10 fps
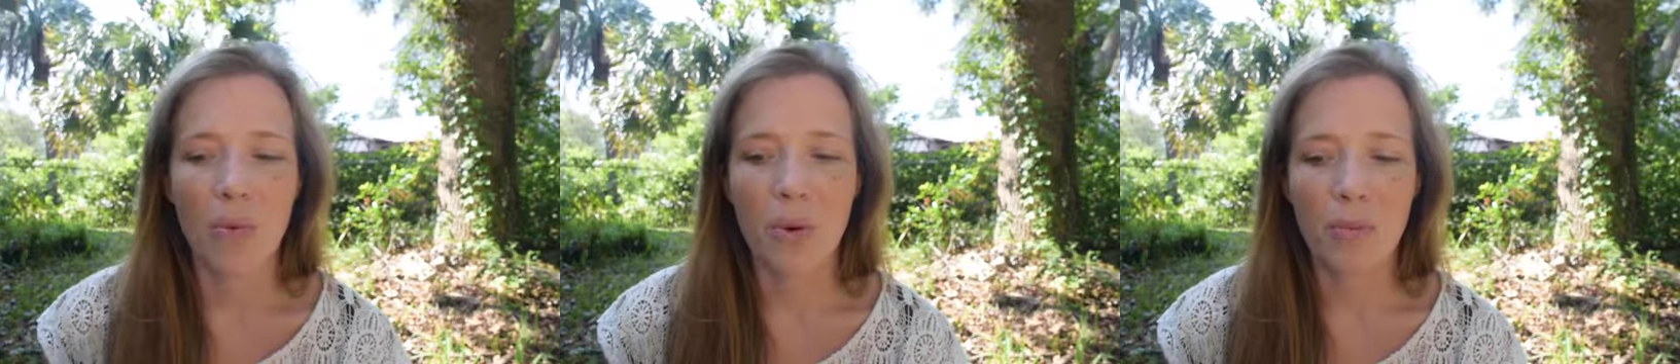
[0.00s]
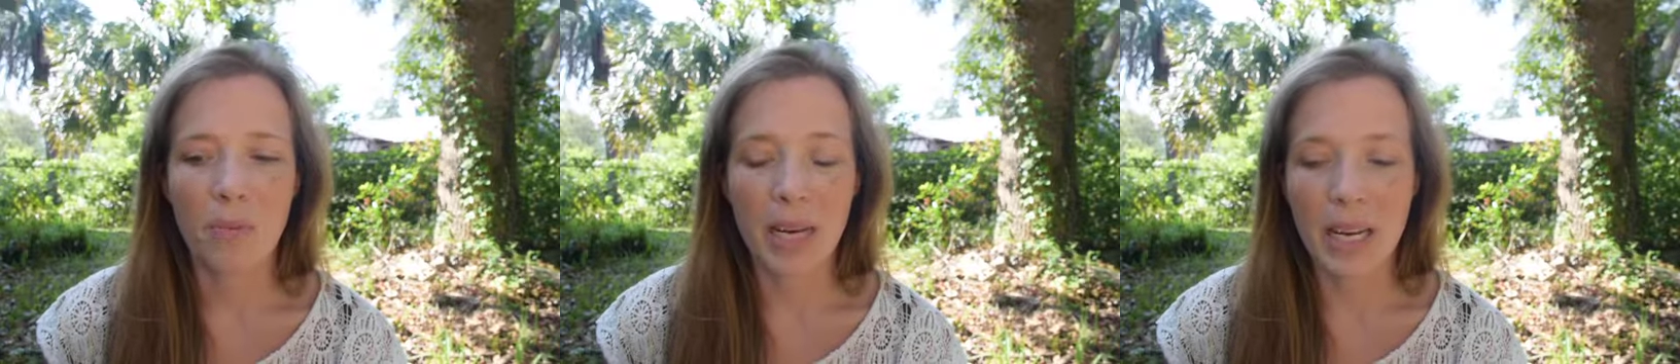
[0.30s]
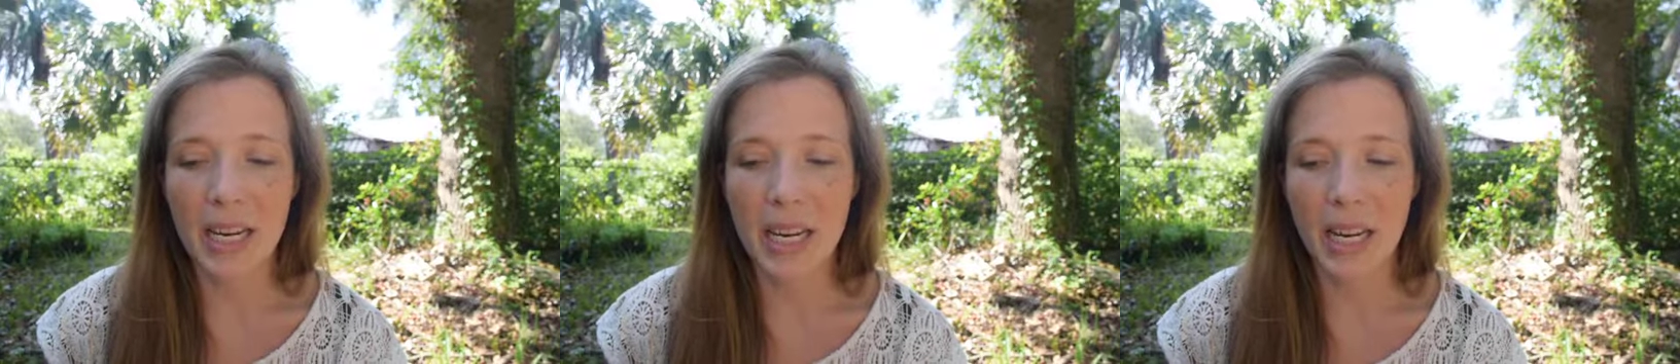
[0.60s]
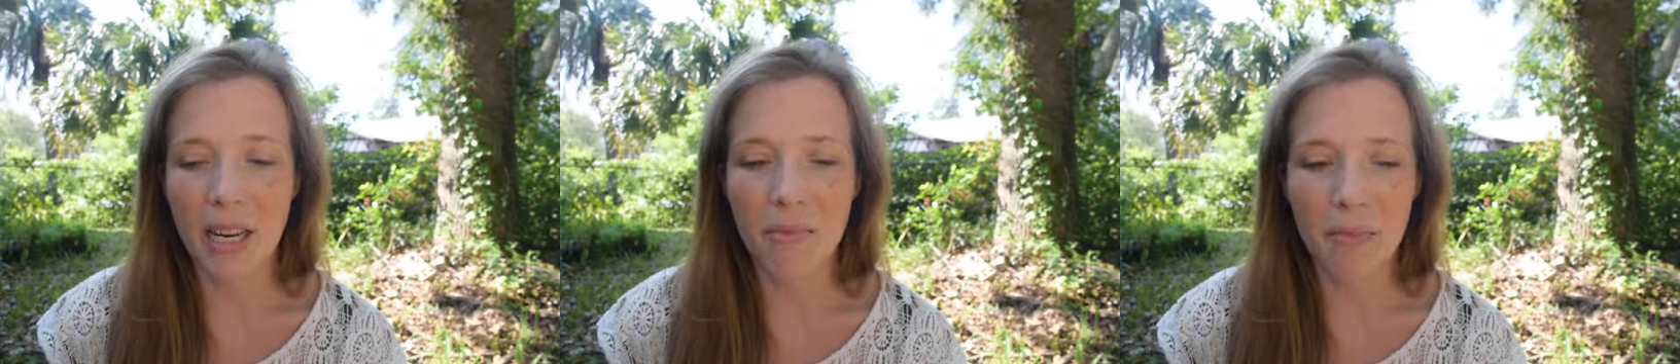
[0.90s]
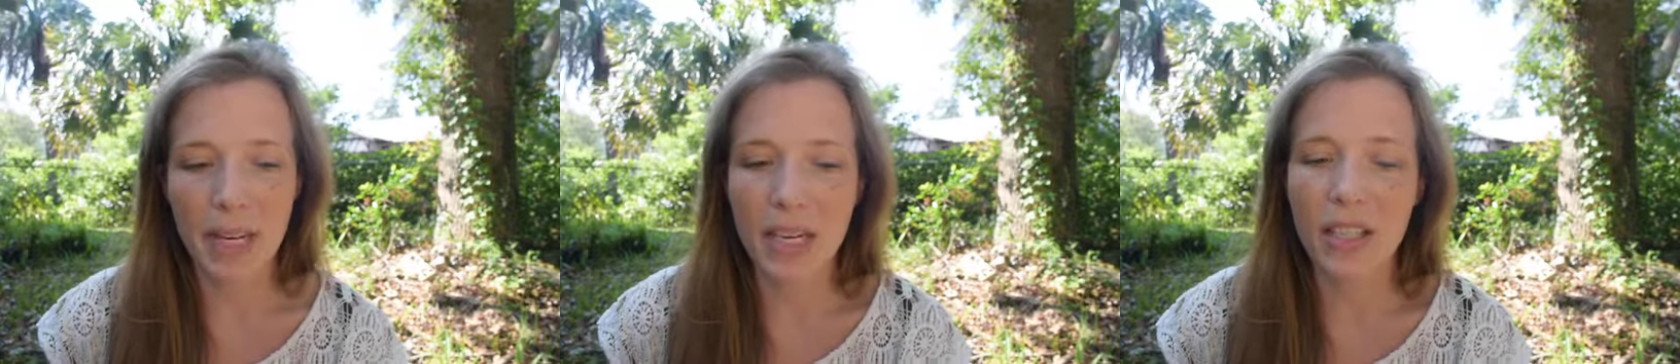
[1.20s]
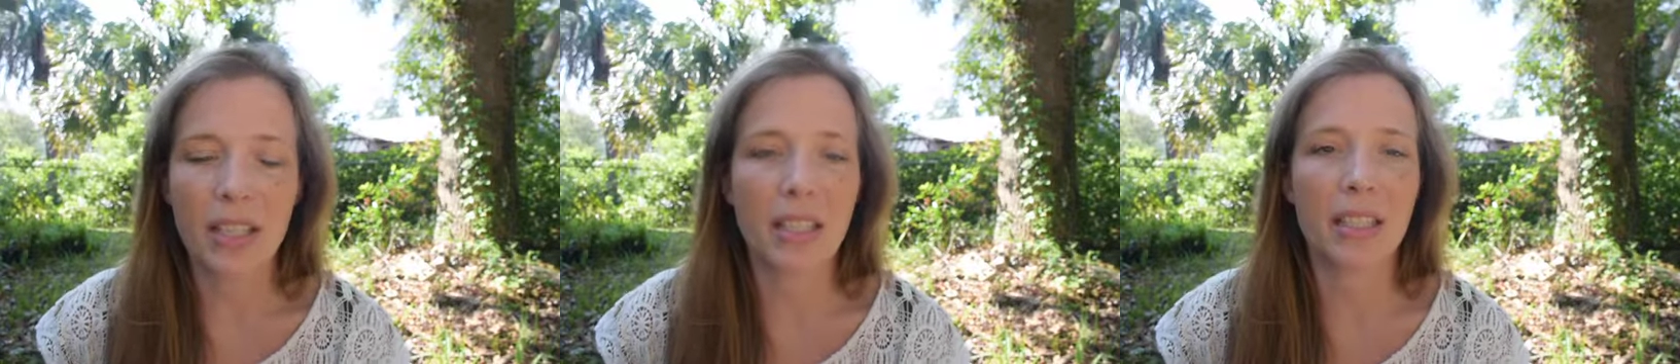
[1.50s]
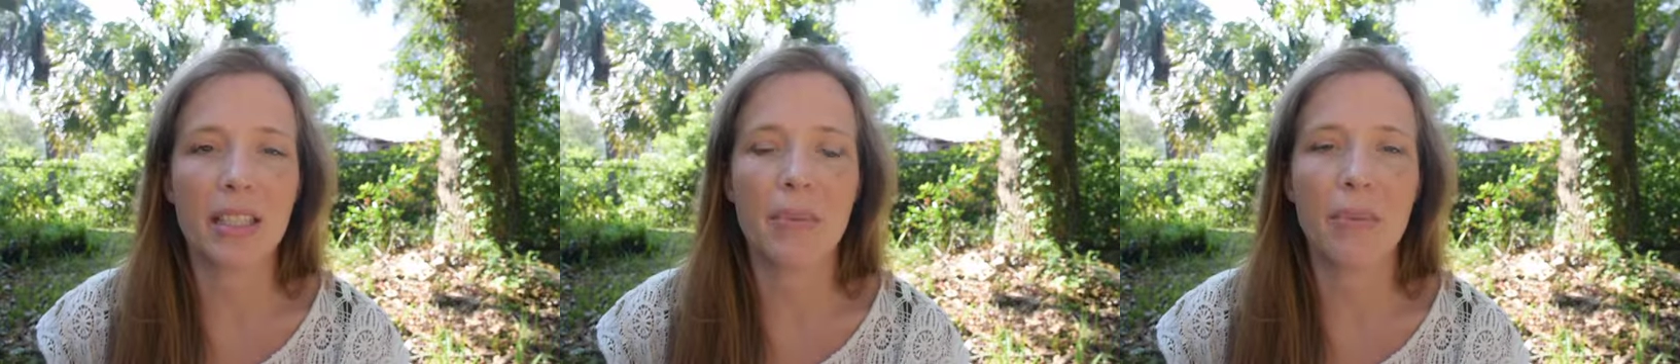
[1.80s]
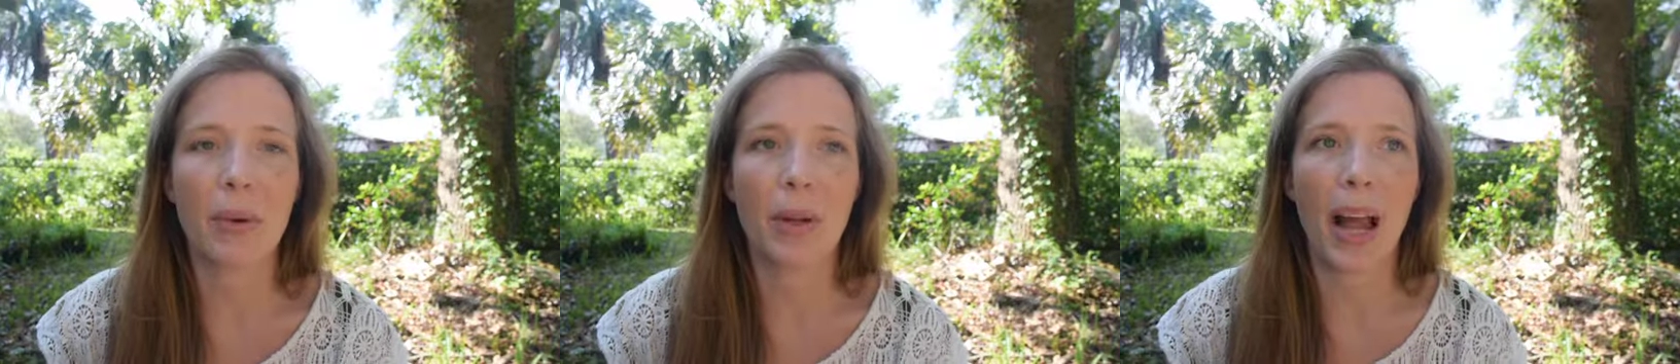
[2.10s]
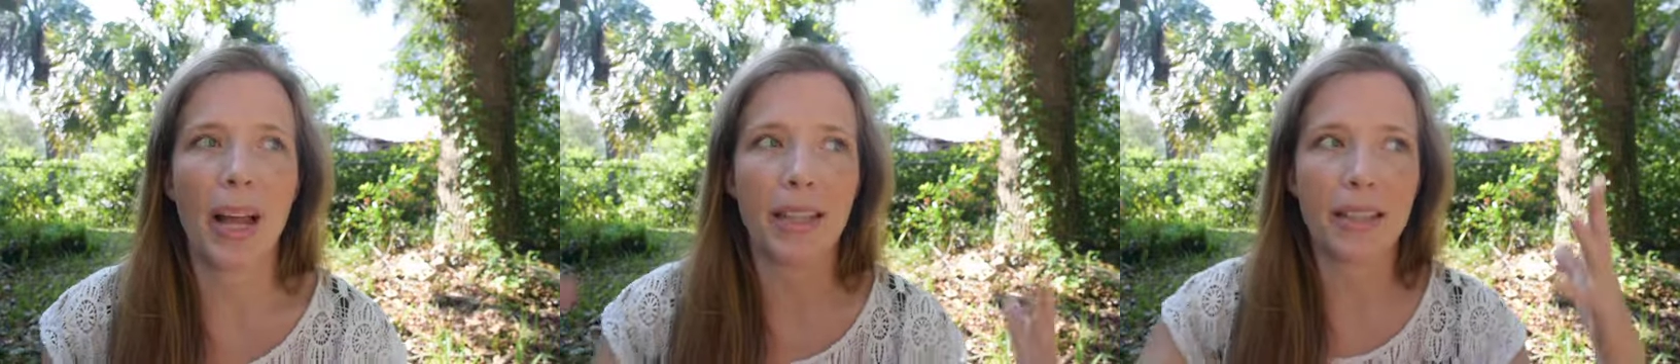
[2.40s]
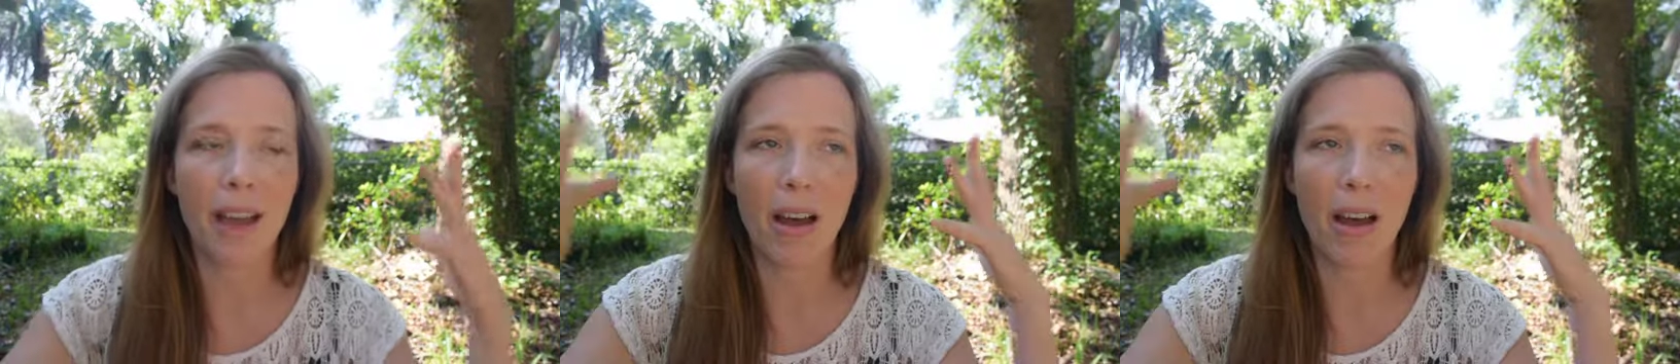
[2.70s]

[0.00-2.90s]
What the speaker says: it can be just as simple as